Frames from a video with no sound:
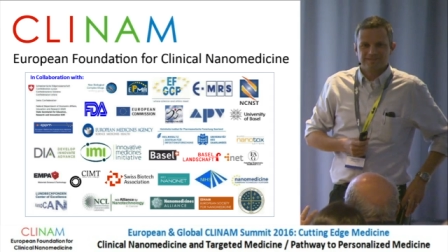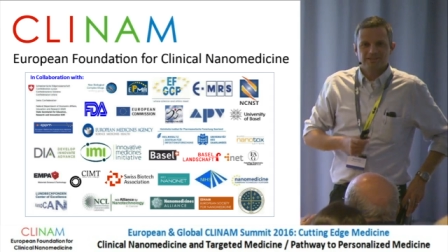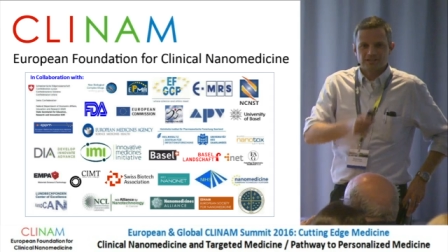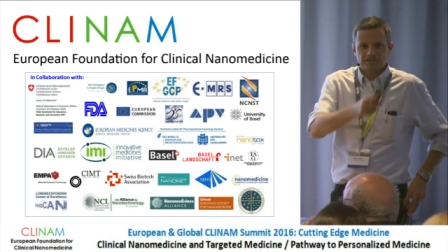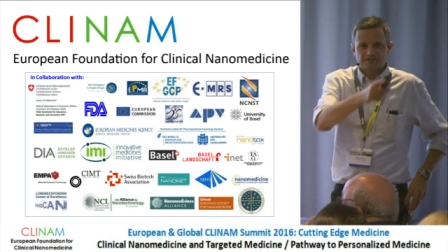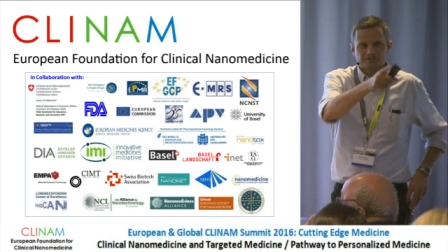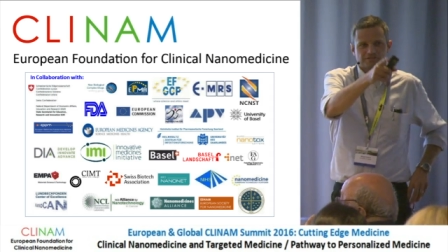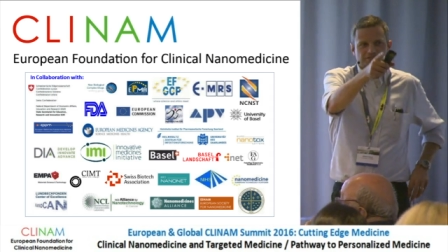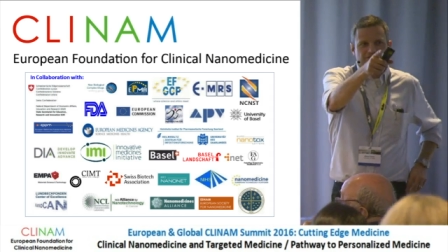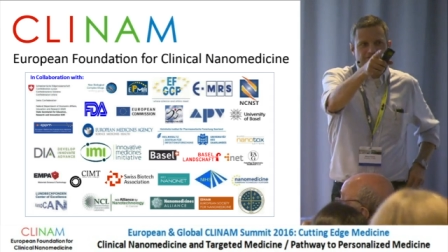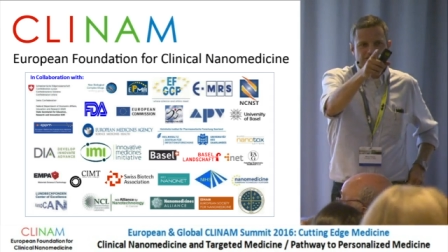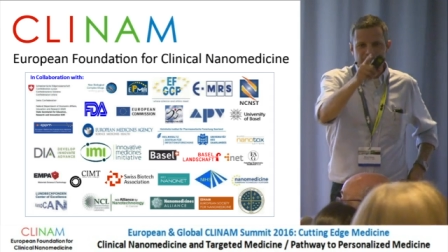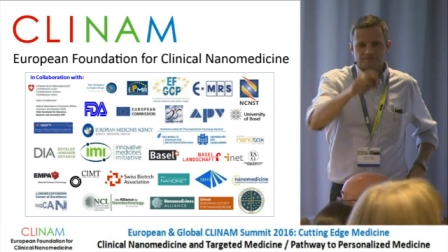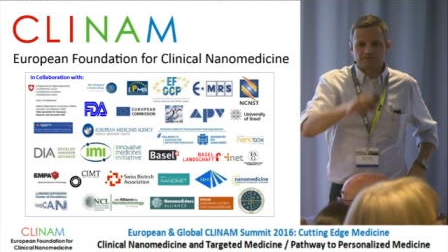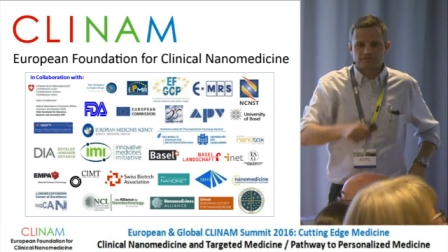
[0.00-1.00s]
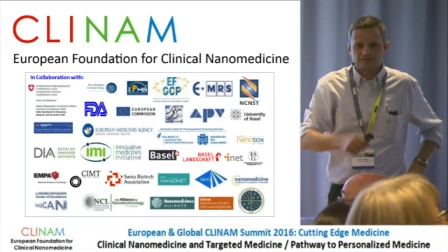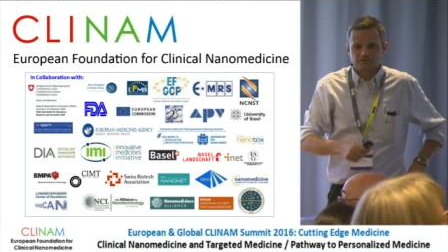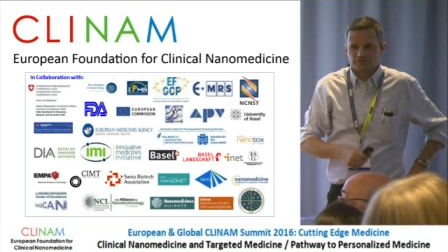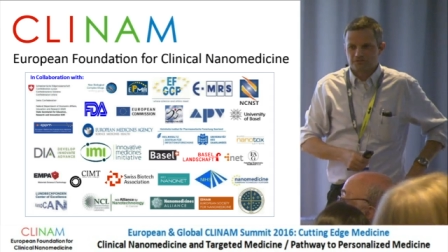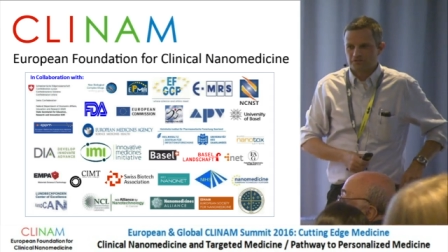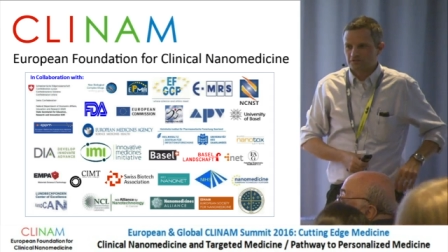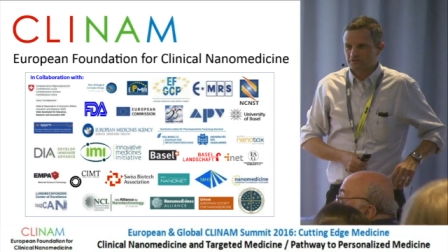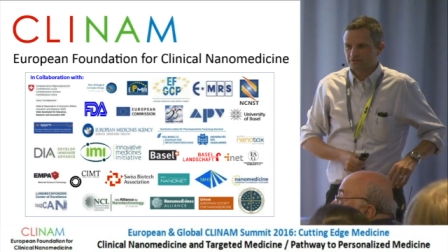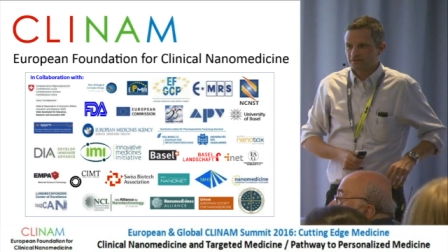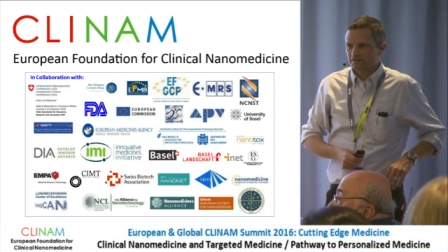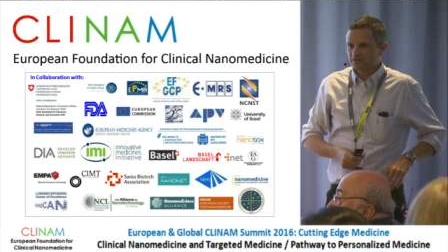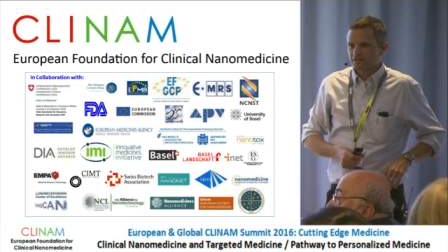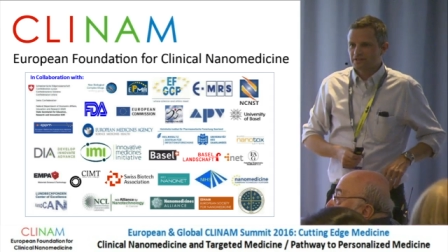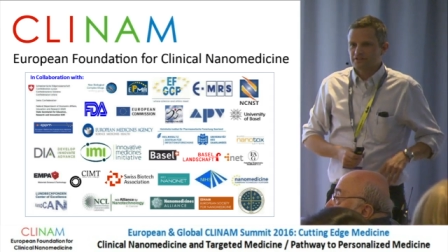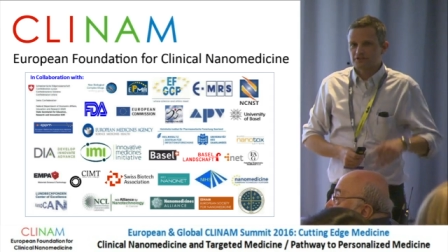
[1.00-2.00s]
He's,
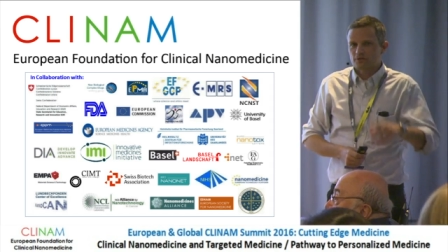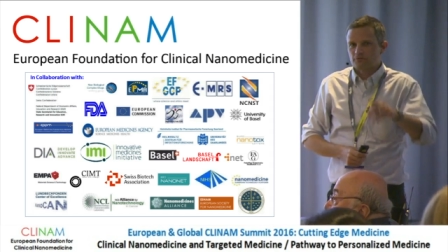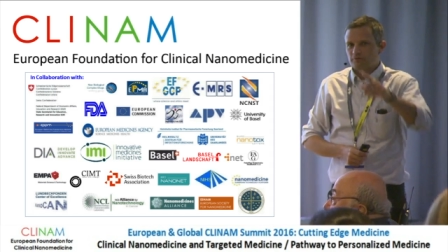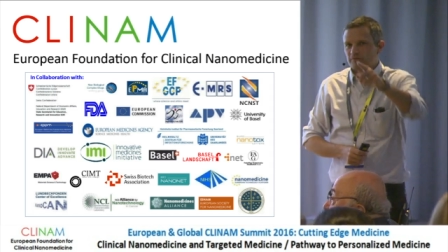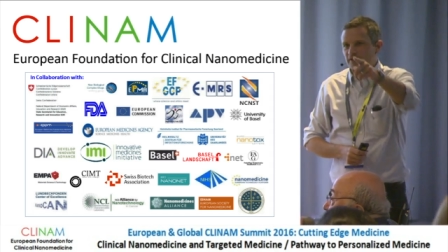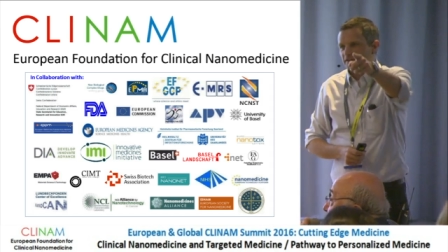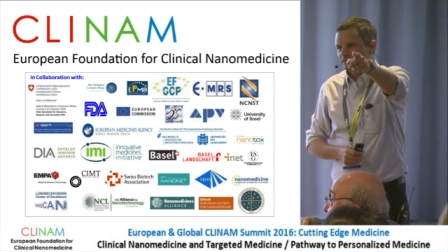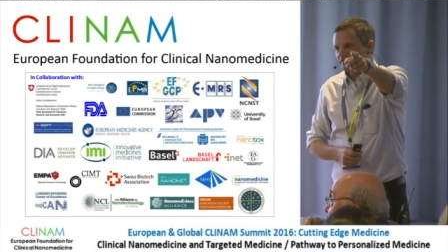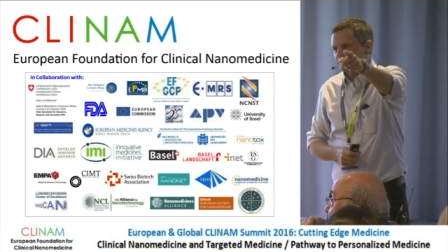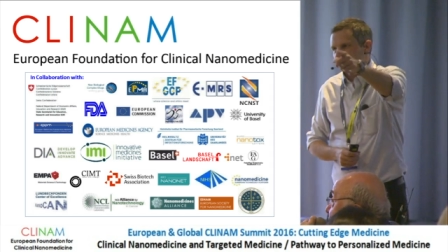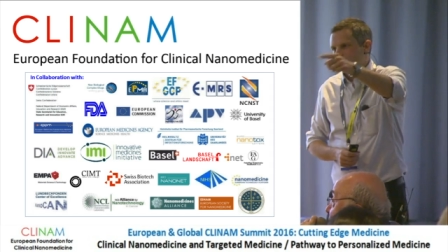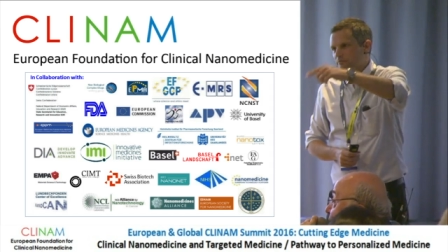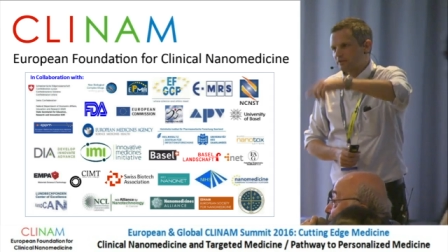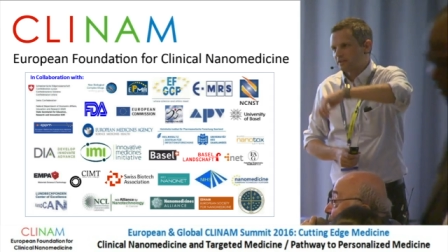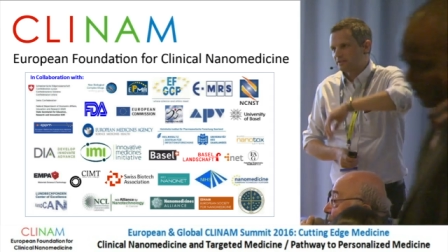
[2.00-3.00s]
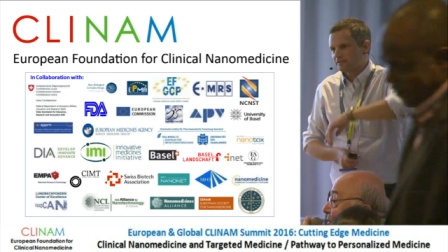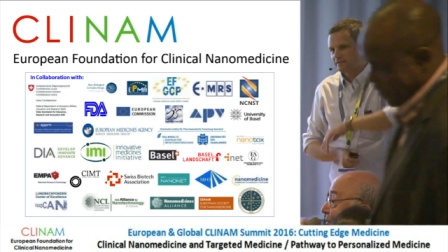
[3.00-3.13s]
he's coming back, he's coming back.